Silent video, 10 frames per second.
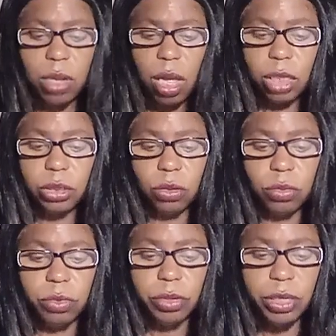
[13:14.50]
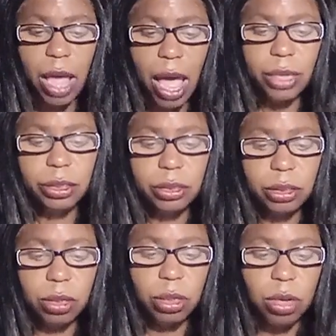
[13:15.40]
So not
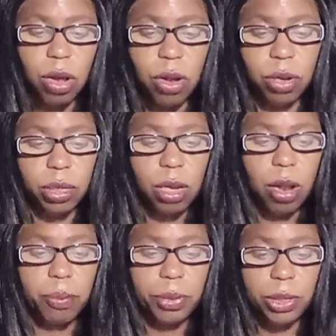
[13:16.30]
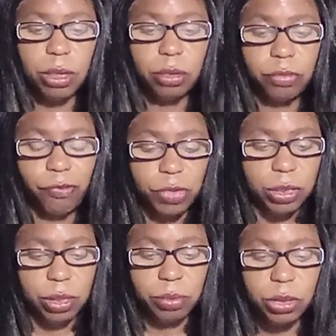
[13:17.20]
the Lord appeared for them.
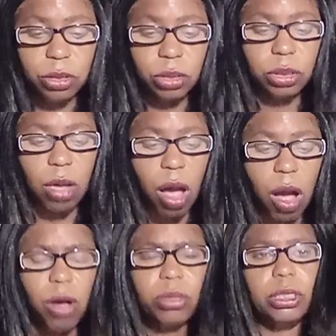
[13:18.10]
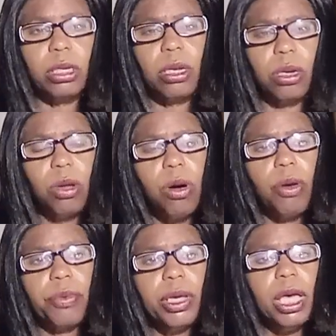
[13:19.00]
So all the
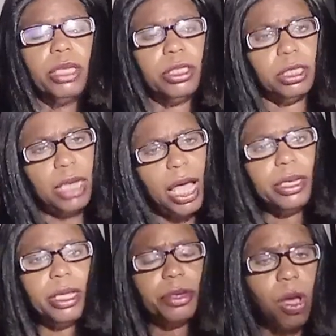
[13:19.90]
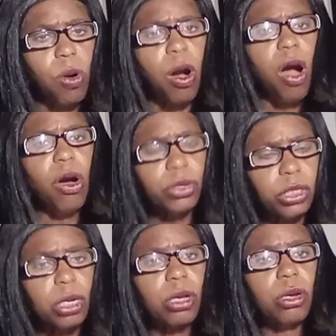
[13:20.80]
glory, so now they know all the
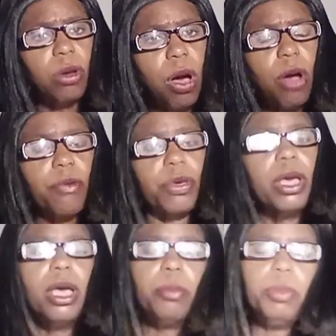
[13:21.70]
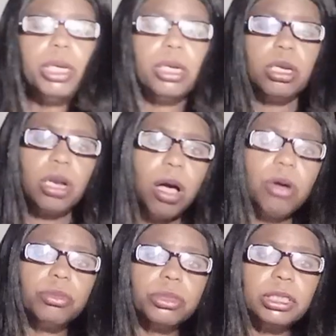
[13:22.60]
glory
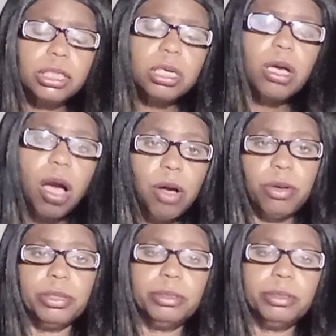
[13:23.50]
belongs to God.